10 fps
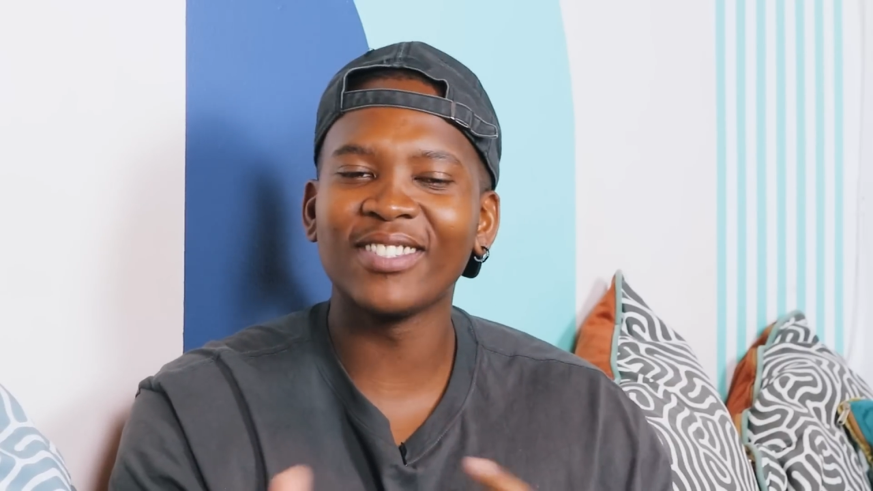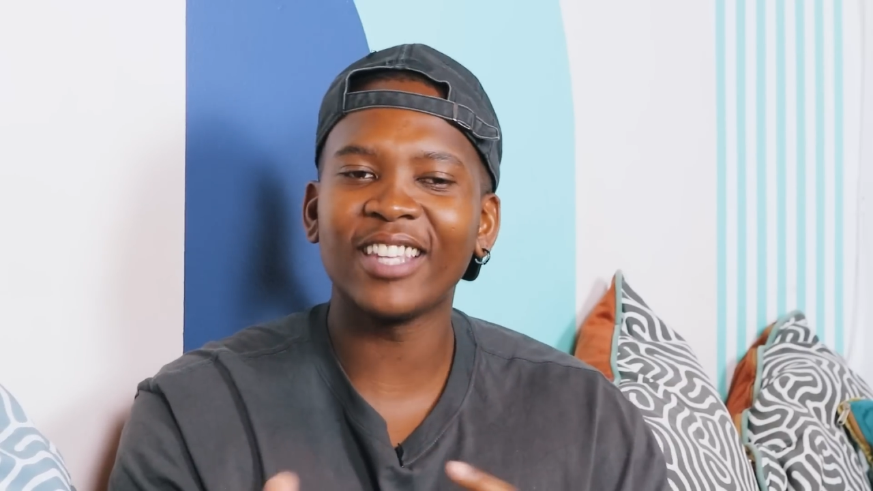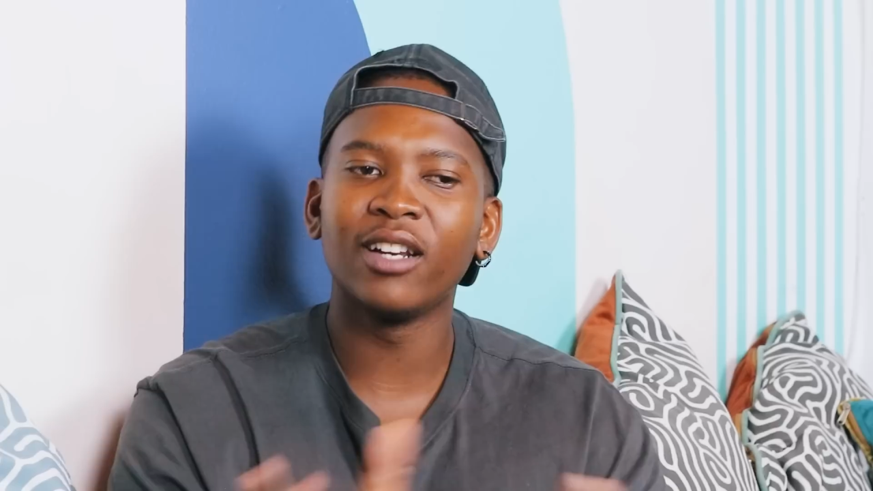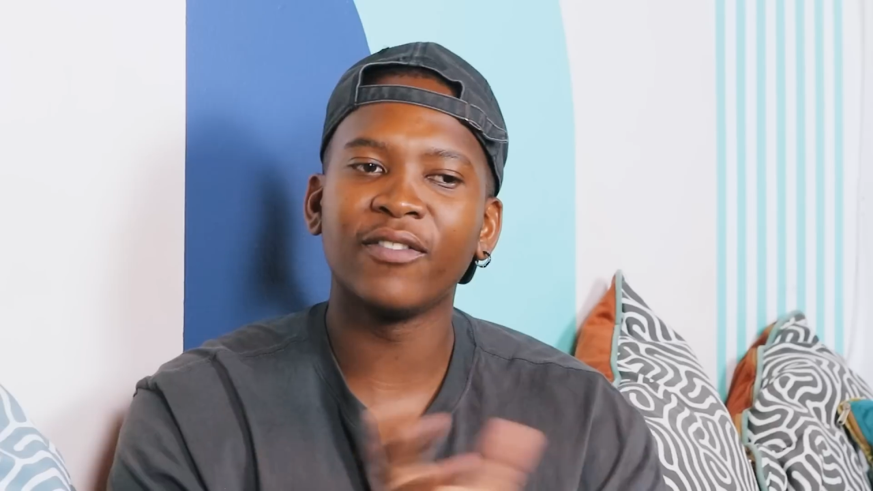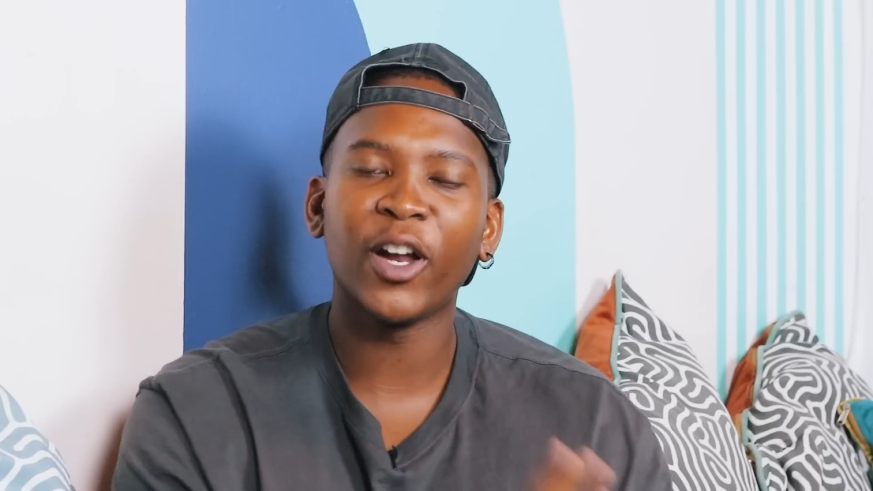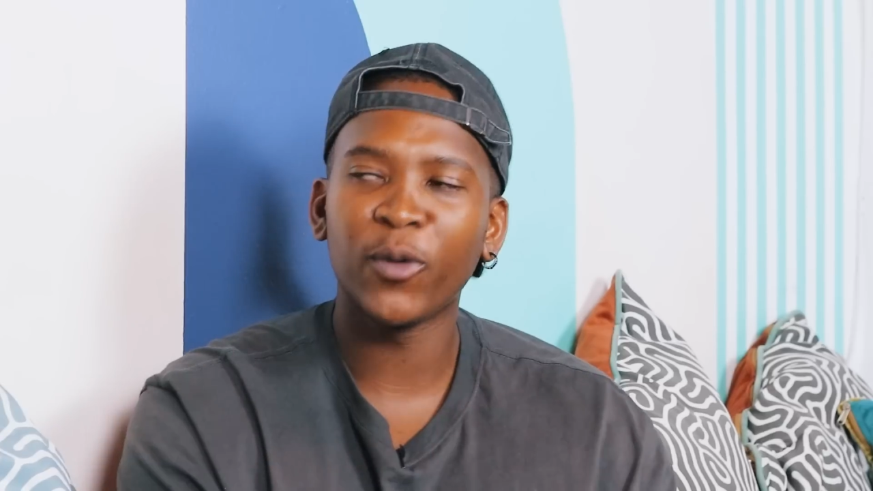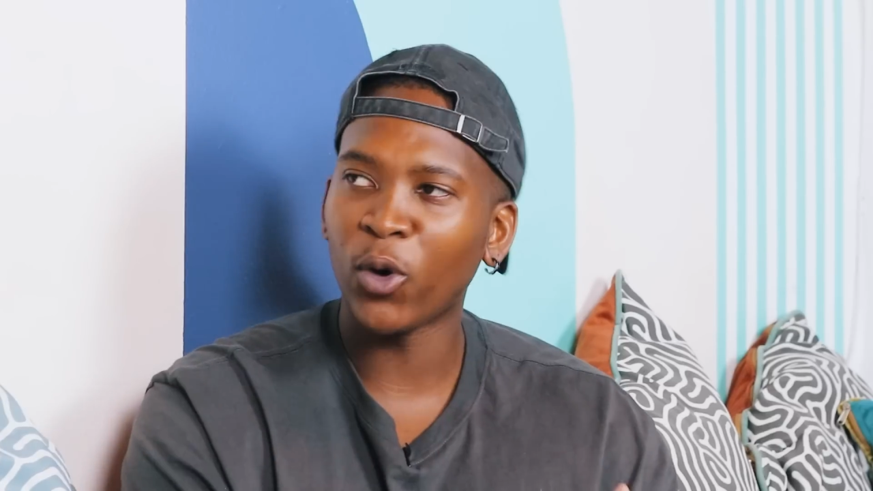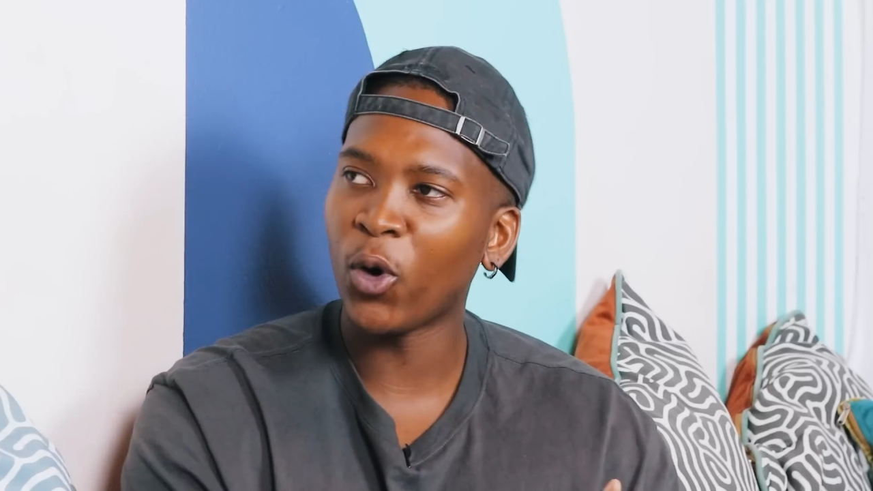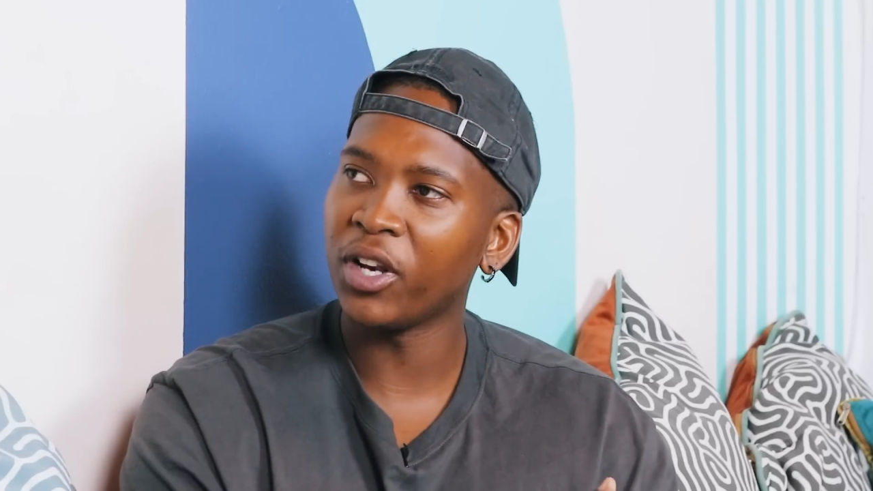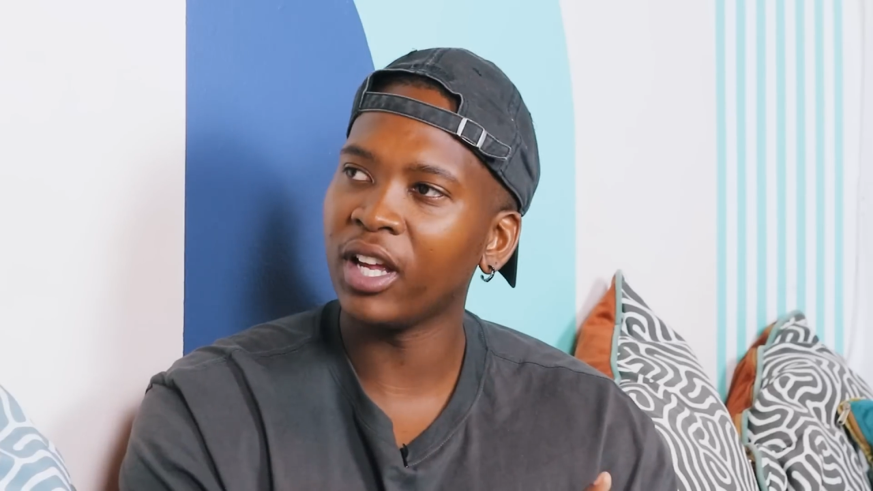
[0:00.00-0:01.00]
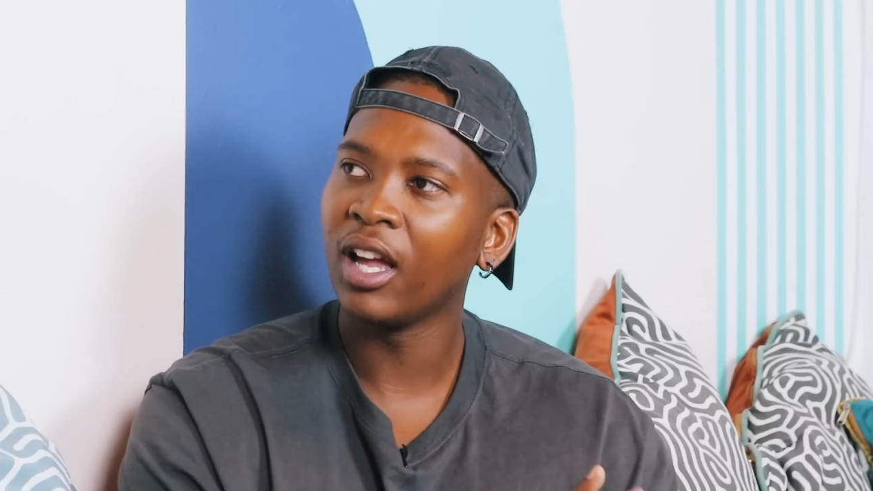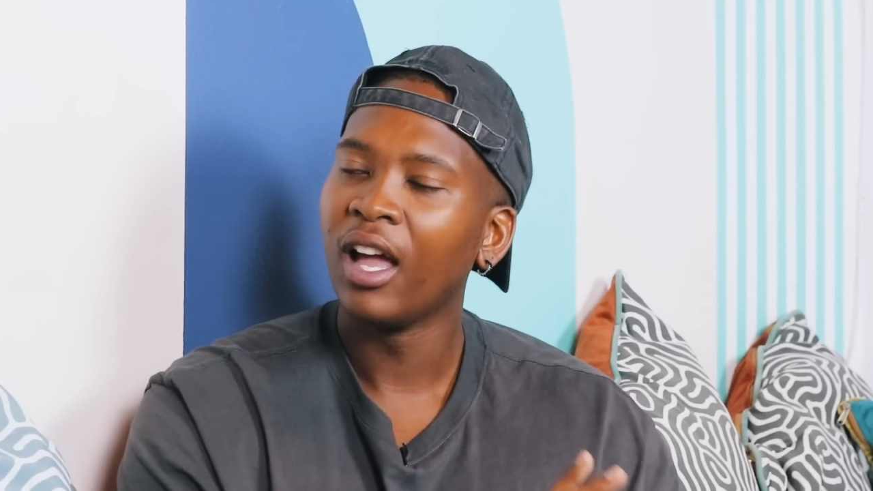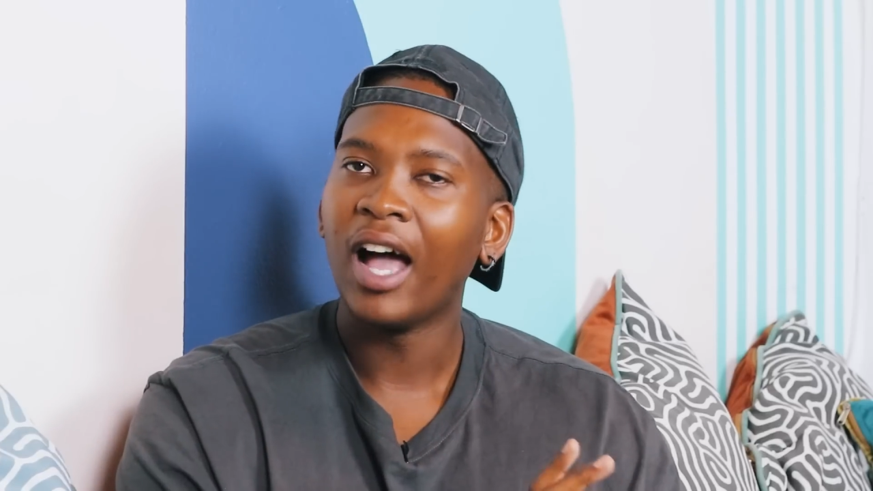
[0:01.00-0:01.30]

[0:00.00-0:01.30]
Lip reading: style of like recording.